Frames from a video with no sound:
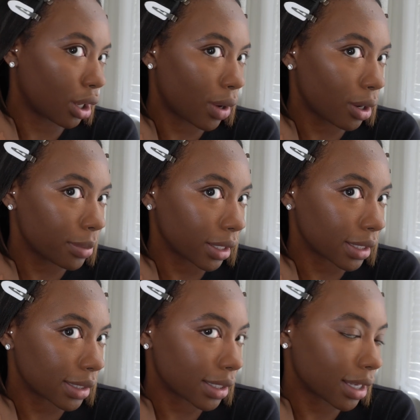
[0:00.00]
I hope y'all
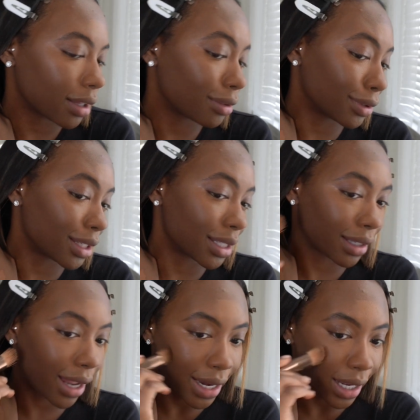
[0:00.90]
can see it, this
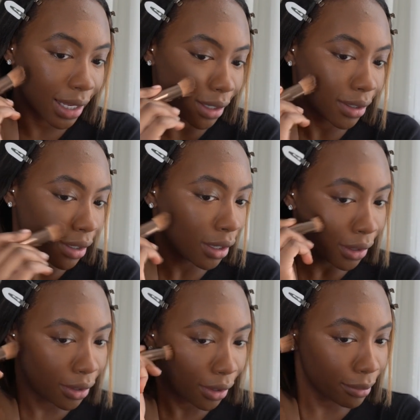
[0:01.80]
lighting.
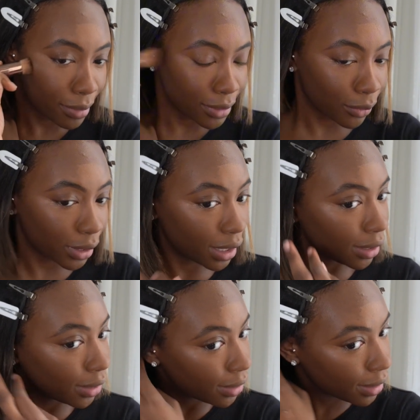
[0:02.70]
Hope it's working
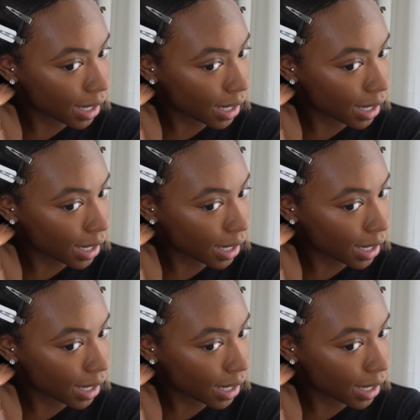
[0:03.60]
good.